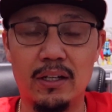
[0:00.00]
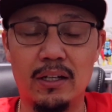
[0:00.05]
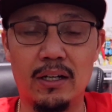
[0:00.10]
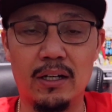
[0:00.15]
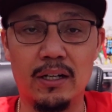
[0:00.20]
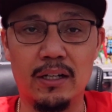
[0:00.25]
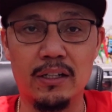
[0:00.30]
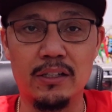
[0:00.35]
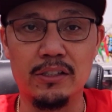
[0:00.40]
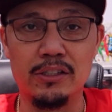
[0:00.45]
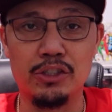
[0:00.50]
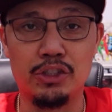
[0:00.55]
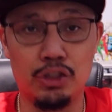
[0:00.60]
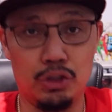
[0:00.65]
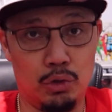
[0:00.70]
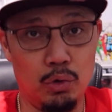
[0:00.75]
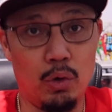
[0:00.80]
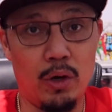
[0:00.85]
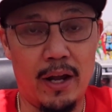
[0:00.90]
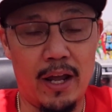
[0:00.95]

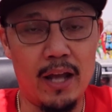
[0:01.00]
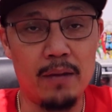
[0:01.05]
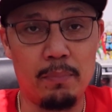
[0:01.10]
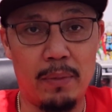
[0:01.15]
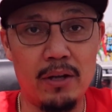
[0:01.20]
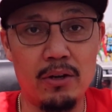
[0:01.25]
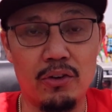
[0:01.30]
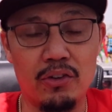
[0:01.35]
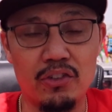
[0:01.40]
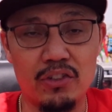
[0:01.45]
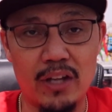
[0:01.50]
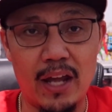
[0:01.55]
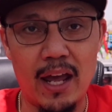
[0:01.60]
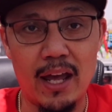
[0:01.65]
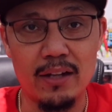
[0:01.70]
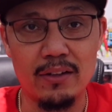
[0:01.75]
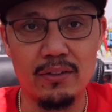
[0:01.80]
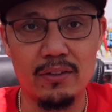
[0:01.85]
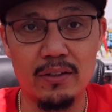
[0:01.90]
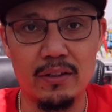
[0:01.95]
Shedeur had better
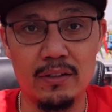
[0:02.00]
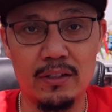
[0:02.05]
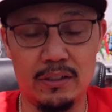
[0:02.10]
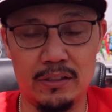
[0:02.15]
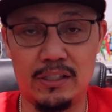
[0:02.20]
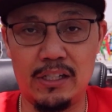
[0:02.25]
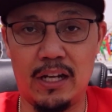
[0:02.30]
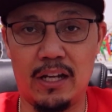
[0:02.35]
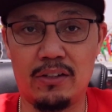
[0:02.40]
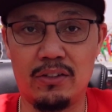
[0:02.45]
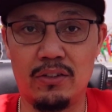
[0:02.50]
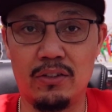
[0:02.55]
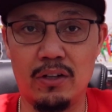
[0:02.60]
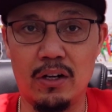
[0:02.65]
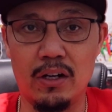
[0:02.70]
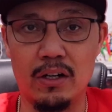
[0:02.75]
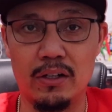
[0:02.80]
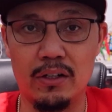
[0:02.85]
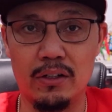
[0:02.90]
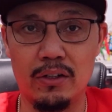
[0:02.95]
stats than Jackson
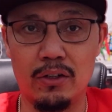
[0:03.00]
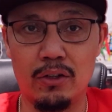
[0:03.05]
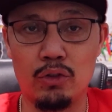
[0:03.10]
Dart.